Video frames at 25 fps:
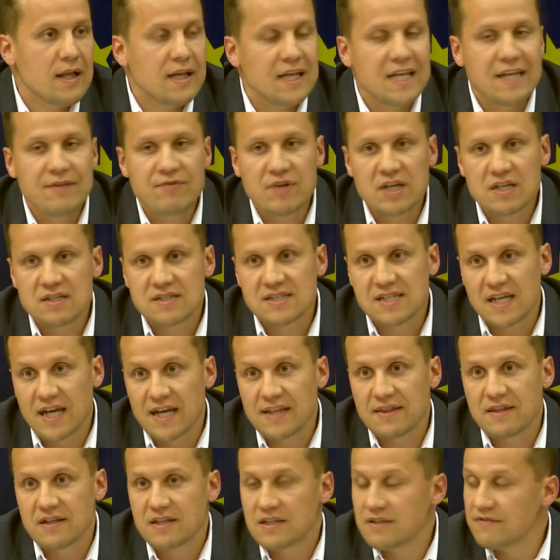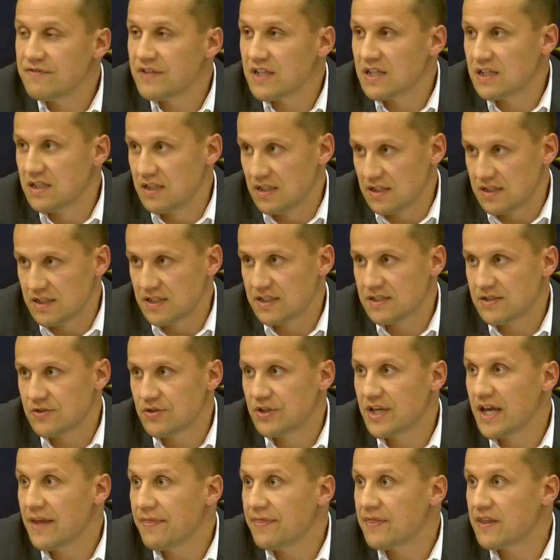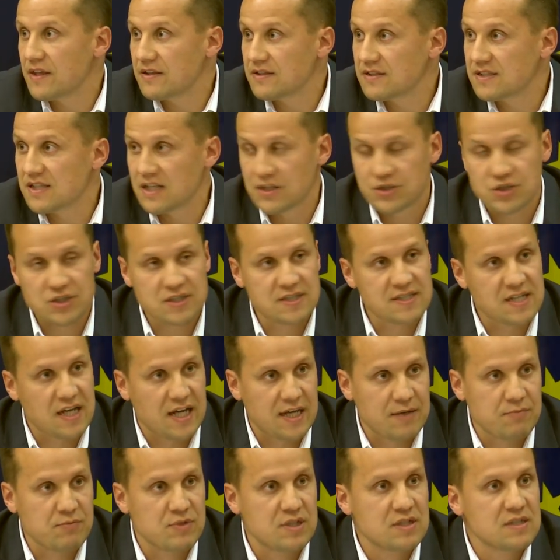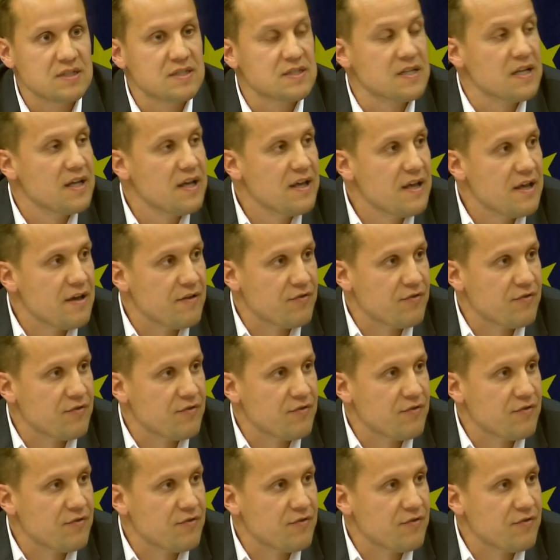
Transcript: Leaving aside the difficulties to get such assignments,